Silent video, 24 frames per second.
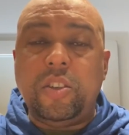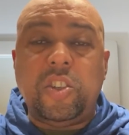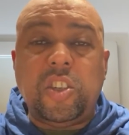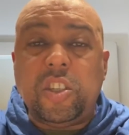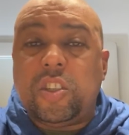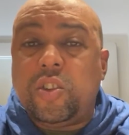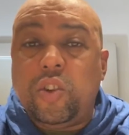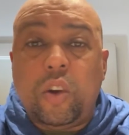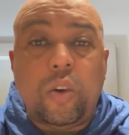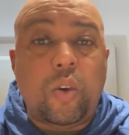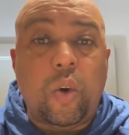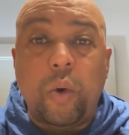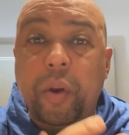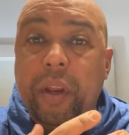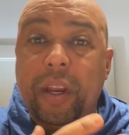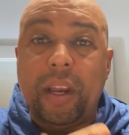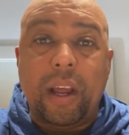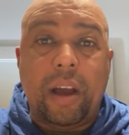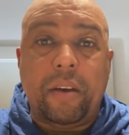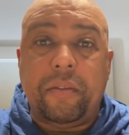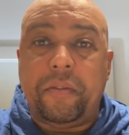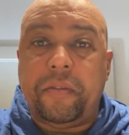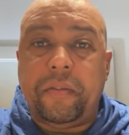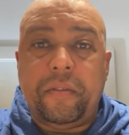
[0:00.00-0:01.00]
just not good
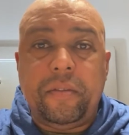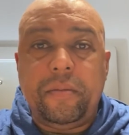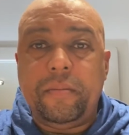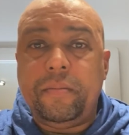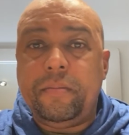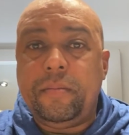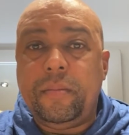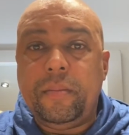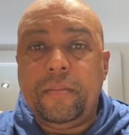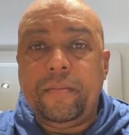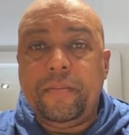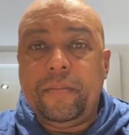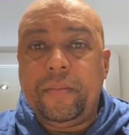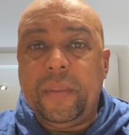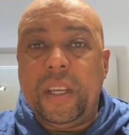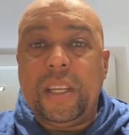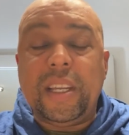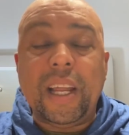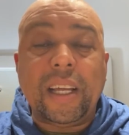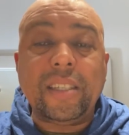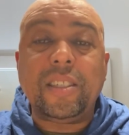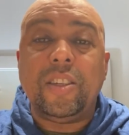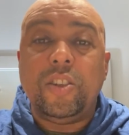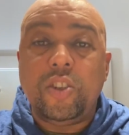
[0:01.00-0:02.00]
enough.
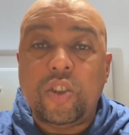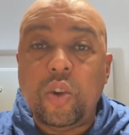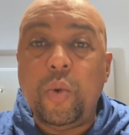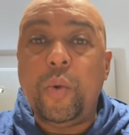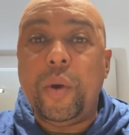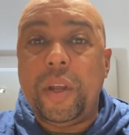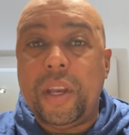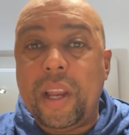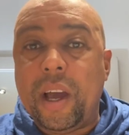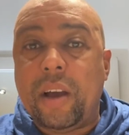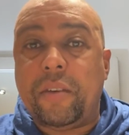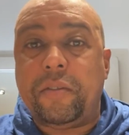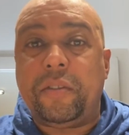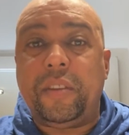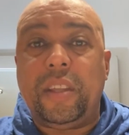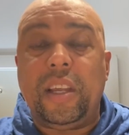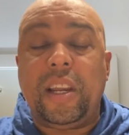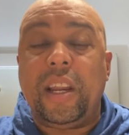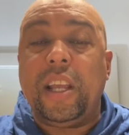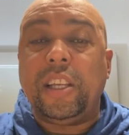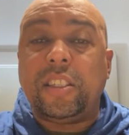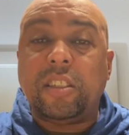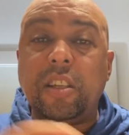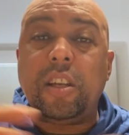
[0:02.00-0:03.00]
He doesn't do enough.
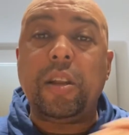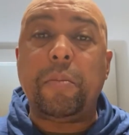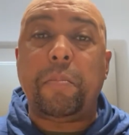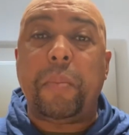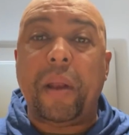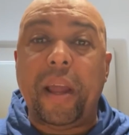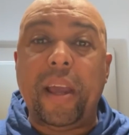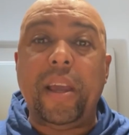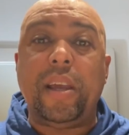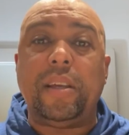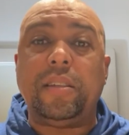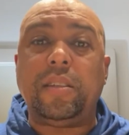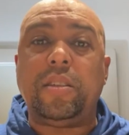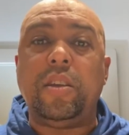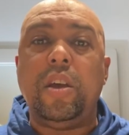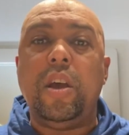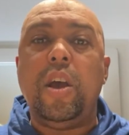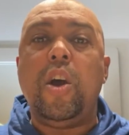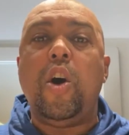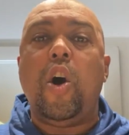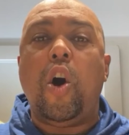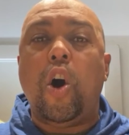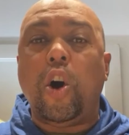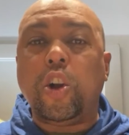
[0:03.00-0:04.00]
The rest of the players
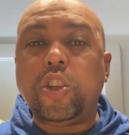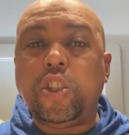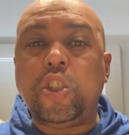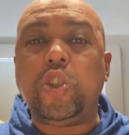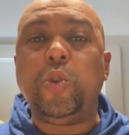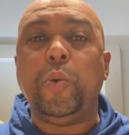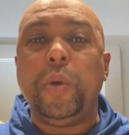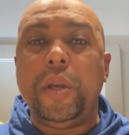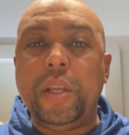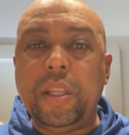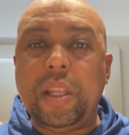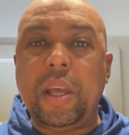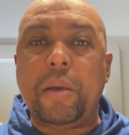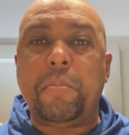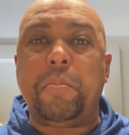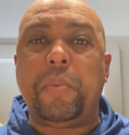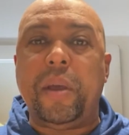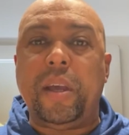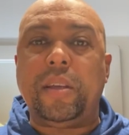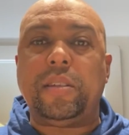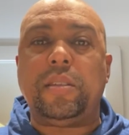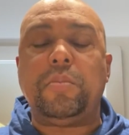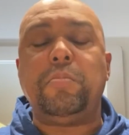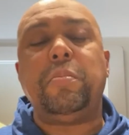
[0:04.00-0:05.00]
are doing their
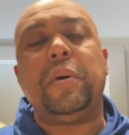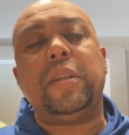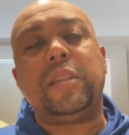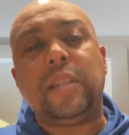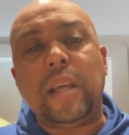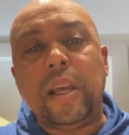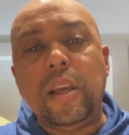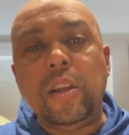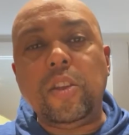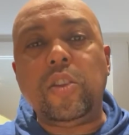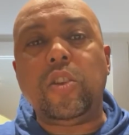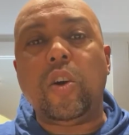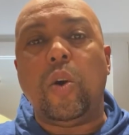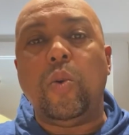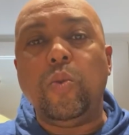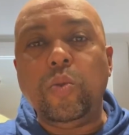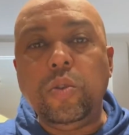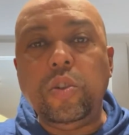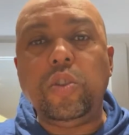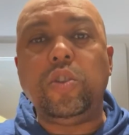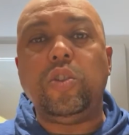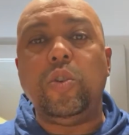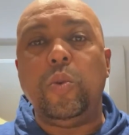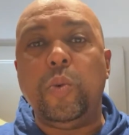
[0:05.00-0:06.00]
best, but they
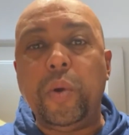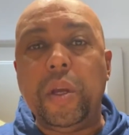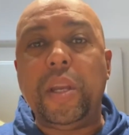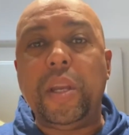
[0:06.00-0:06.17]
don't do